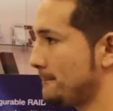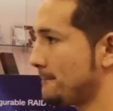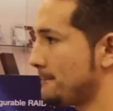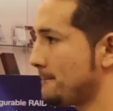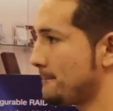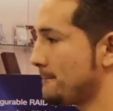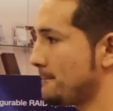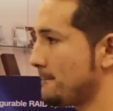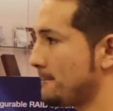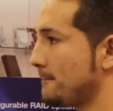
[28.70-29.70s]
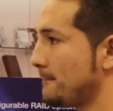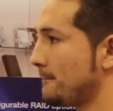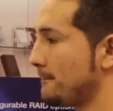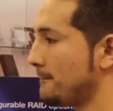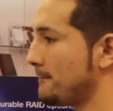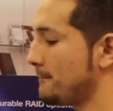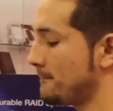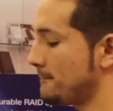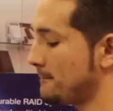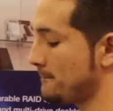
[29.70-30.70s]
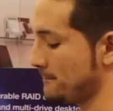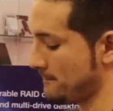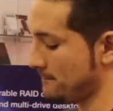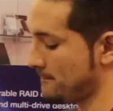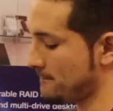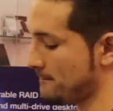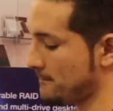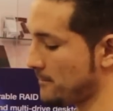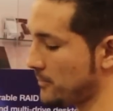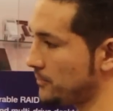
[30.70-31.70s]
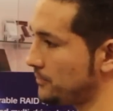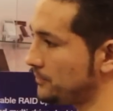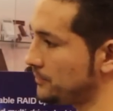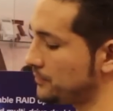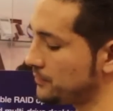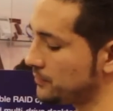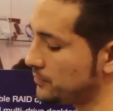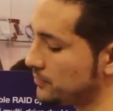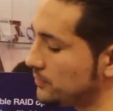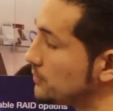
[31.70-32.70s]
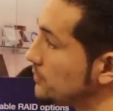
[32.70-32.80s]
(silent)